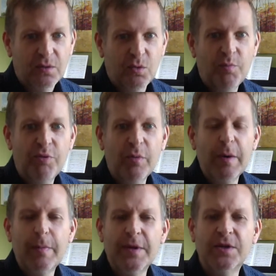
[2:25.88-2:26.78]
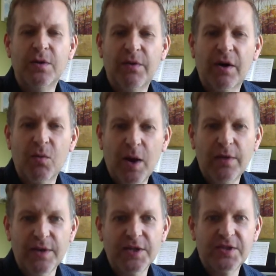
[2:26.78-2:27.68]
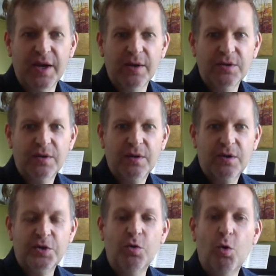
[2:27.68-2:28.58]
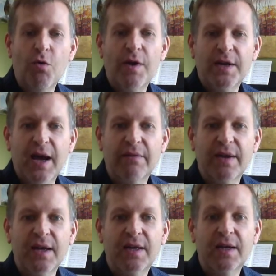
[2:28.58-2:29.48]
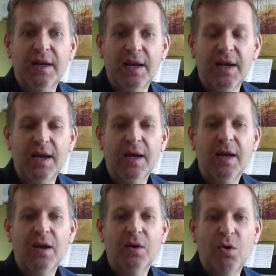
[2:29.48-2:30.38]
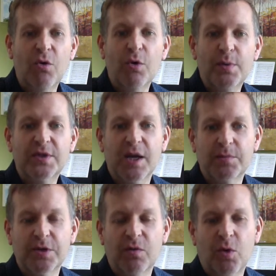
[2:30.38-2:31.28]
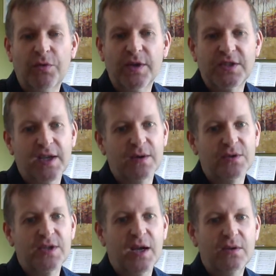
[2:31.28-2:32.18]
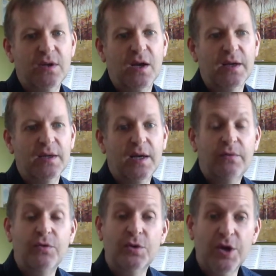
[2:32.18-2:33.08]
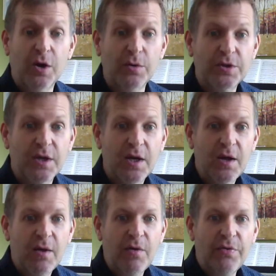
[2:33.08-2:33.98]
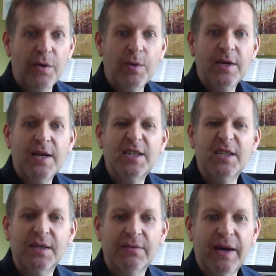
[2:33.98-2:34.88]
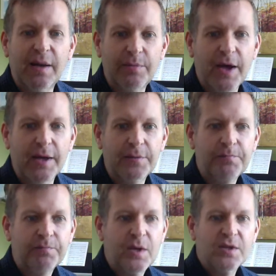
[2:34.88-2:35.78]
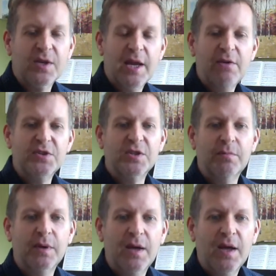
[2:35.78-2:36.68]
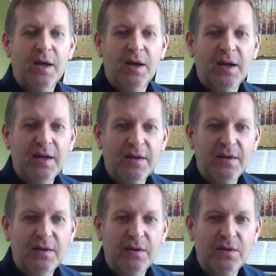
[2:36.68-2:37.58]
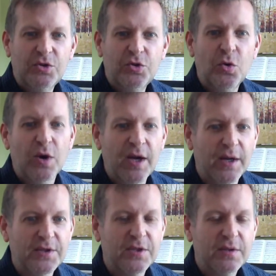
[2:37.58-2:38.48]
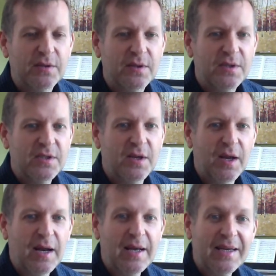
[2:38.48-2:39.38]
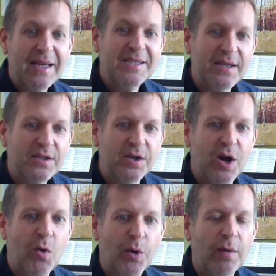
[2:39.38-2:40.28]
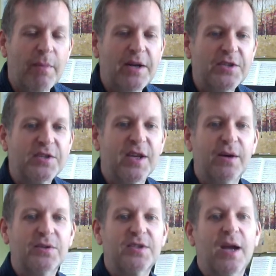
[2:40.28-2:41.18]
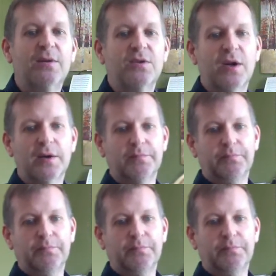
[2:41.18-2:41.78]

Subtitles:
will probably do very well at their scales because you already have a clear oral perception of what that scale sounds like. And if you don't, then we need to develop that. So here are some shortcuts to getting to know what a major scale sounds like.